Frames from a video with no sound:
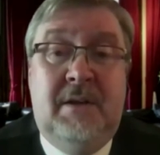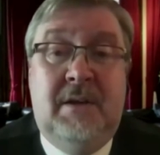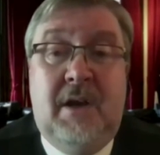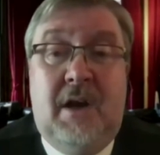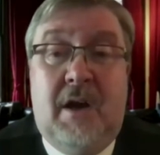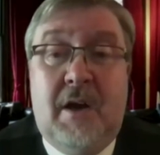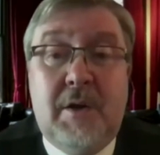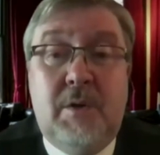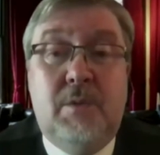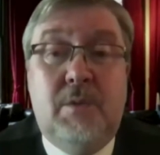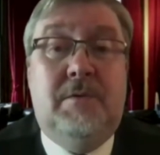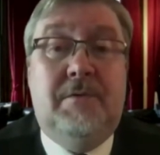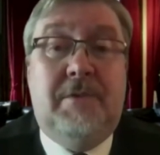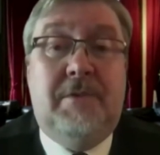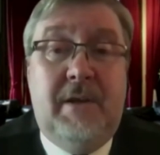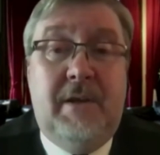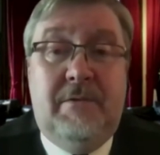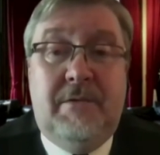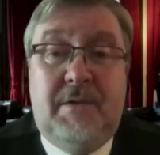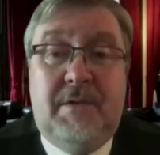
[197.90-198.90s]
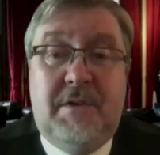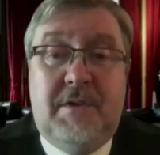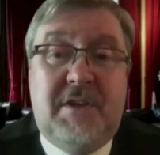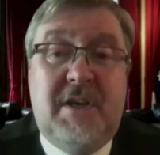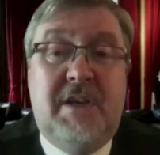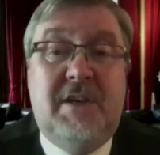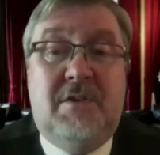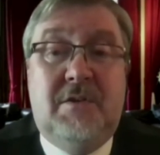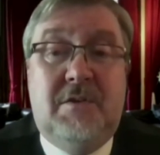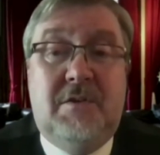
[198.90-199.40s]
Are you in favor of the
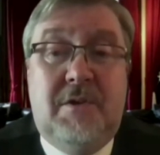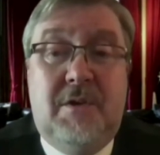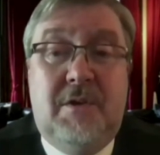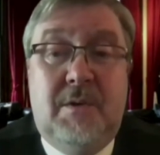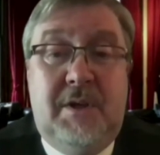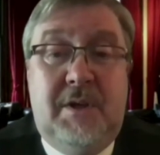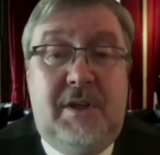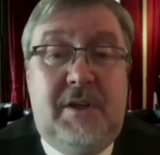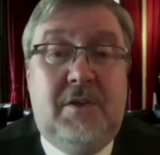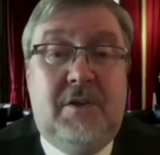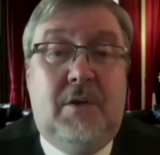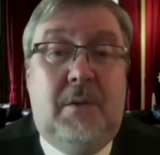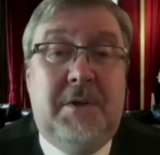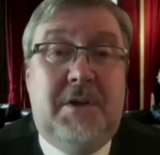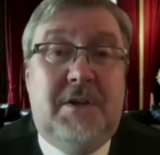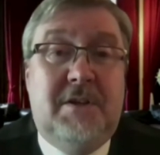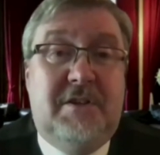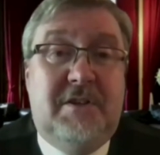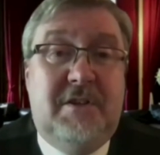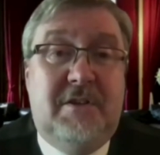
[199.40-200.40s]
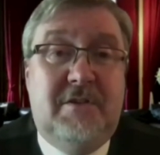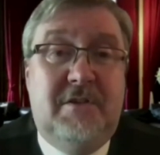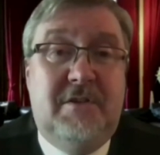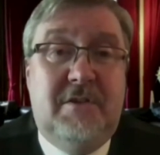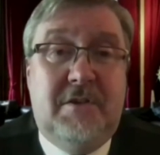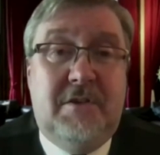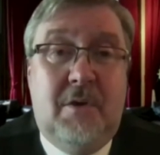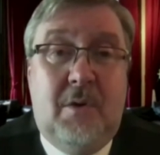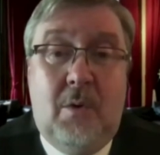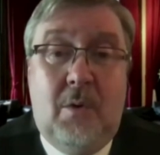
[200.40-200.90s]
state controlling economic
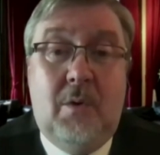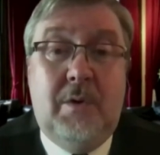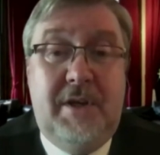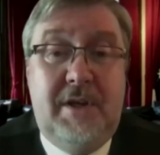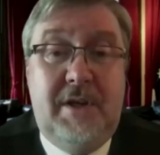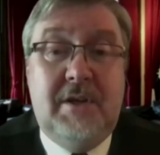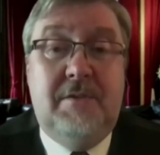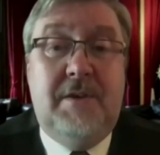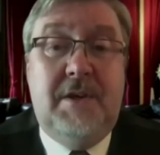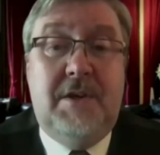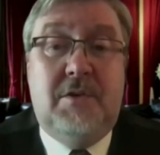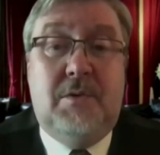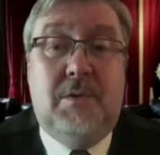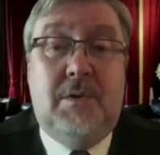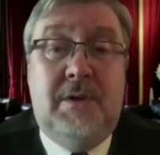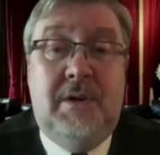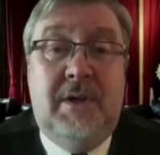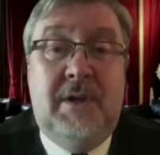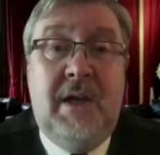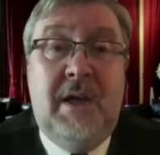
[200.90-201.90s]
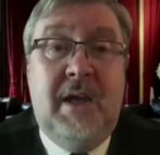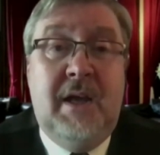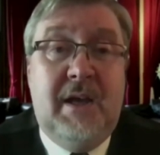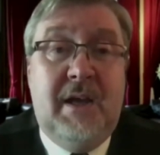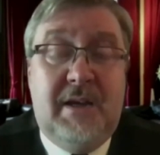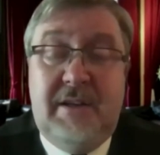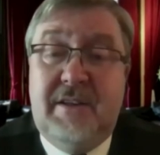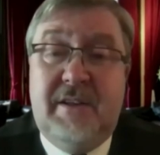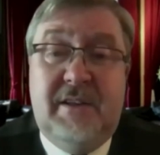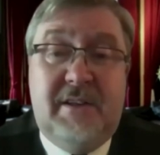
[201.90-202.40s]
decisions or the individual?
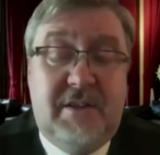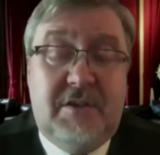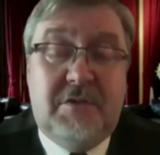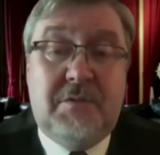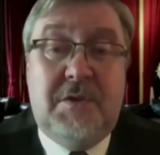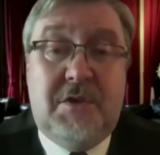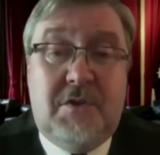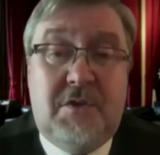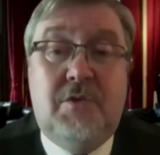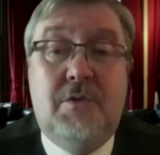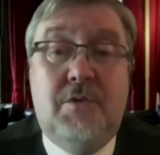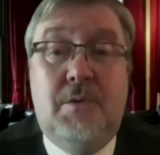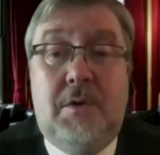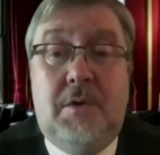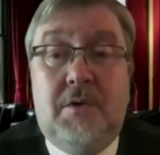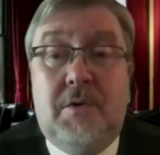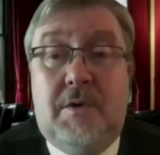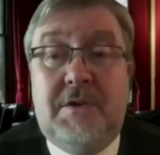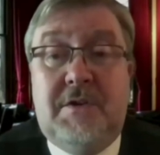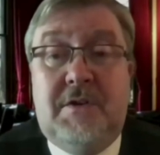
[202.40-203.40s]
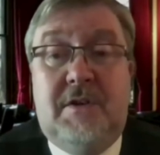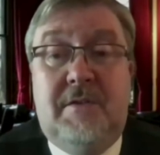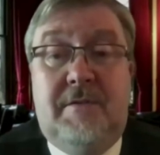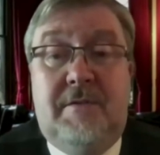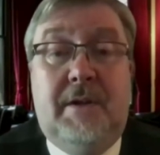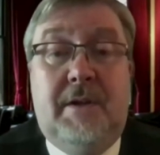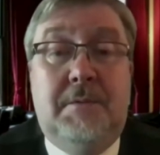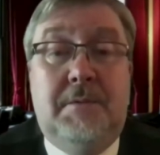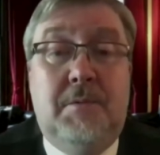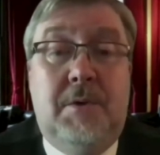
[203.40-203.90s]
And I think this was true across the
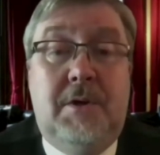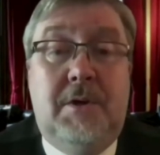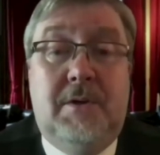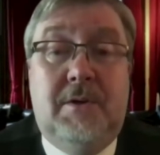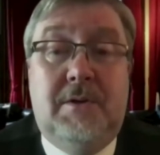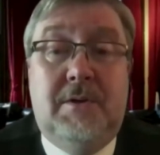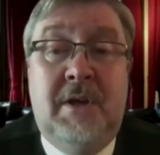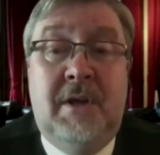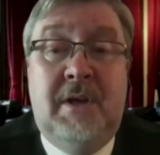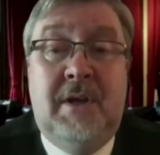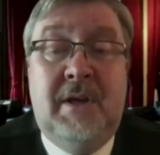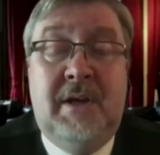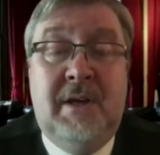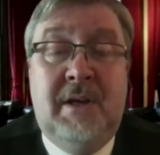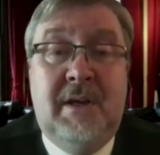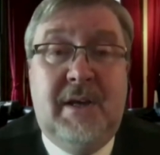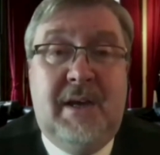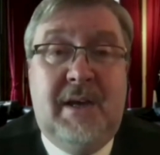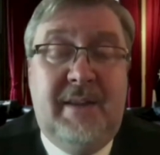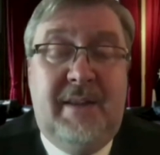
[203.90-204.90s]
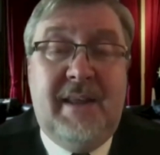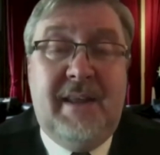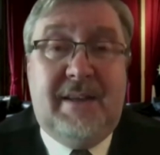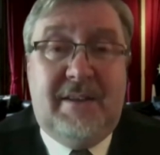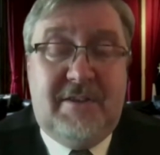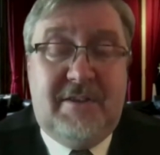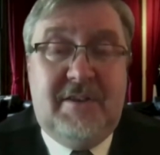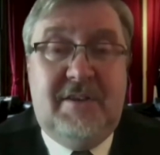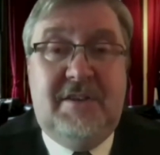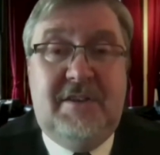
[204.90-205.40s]
developed world. And
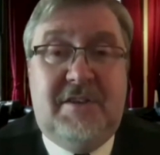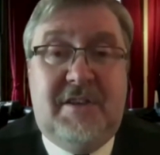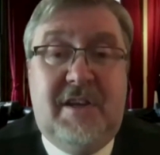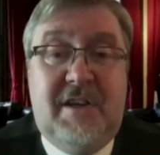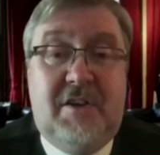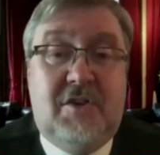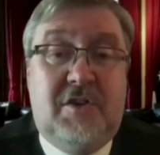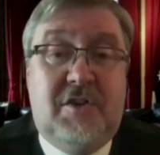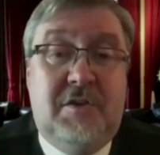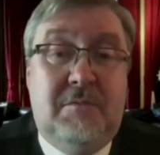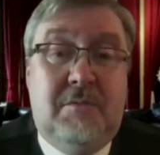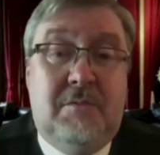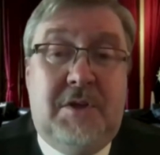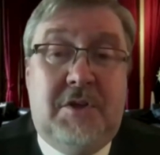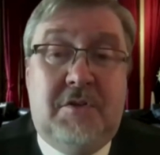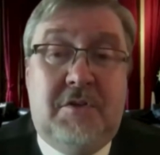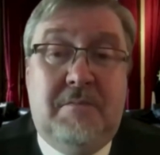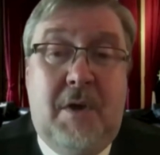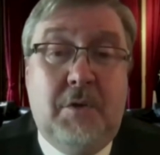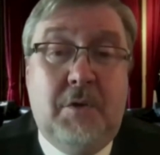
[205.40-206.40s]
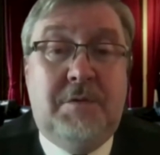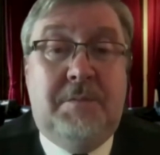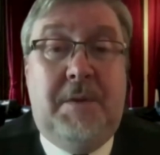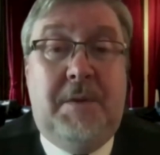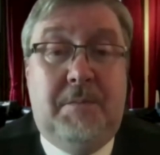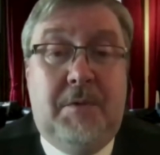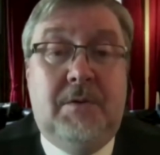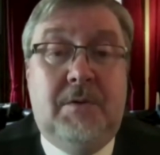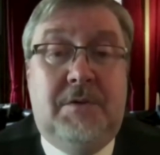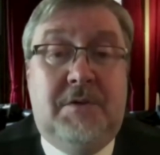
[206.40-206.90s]
that's the distinction which most
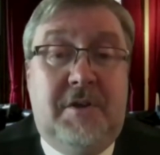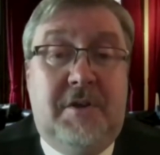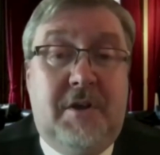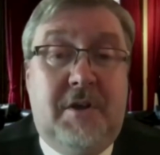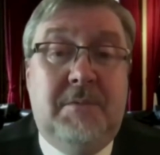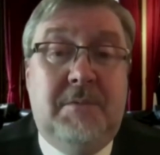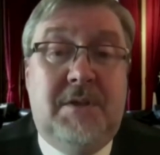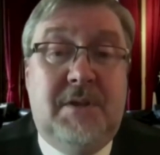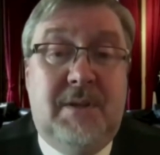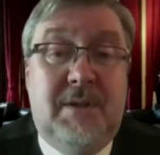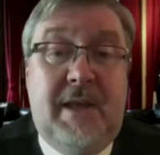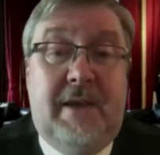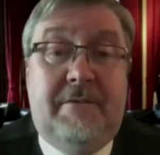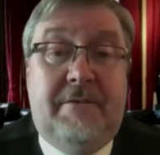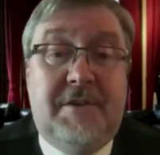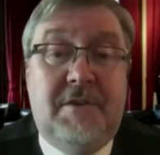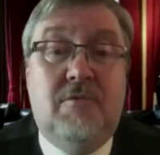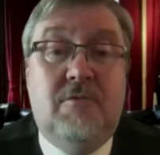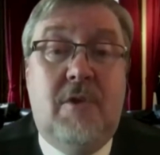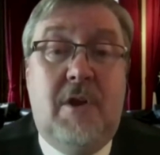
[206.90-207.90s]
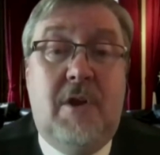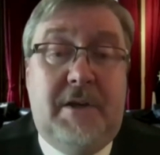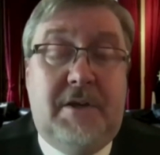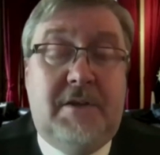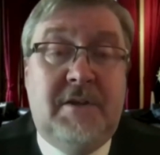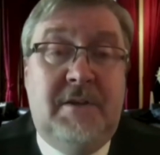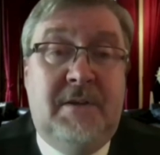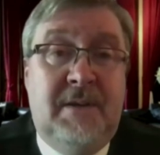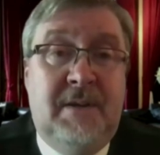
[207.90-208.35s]
people termed left and right.